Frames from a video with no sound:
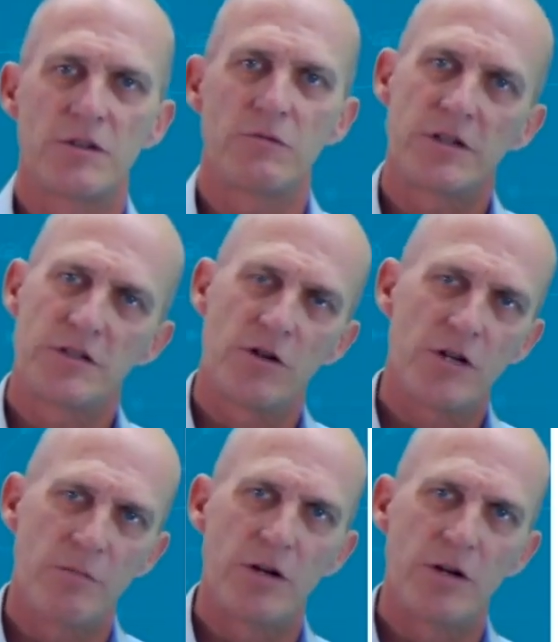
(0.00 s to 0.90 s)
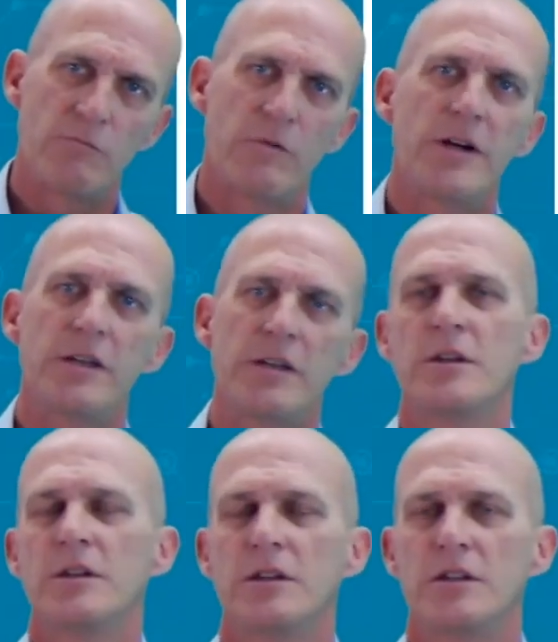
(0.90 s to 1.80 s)
and we'll talk about why
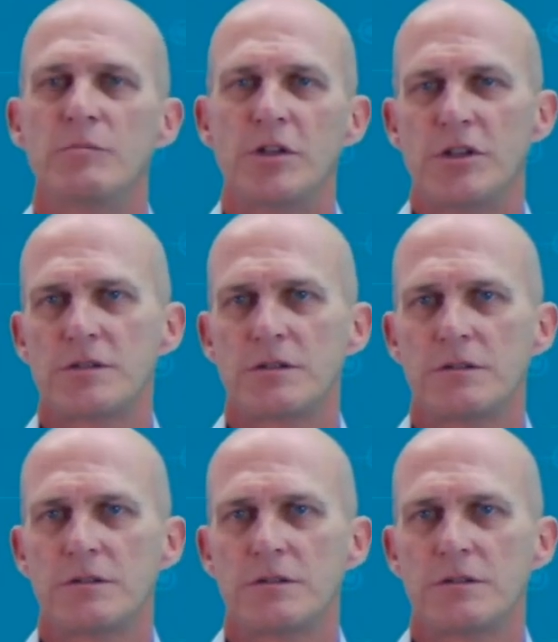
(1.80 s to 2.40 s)
in a minute.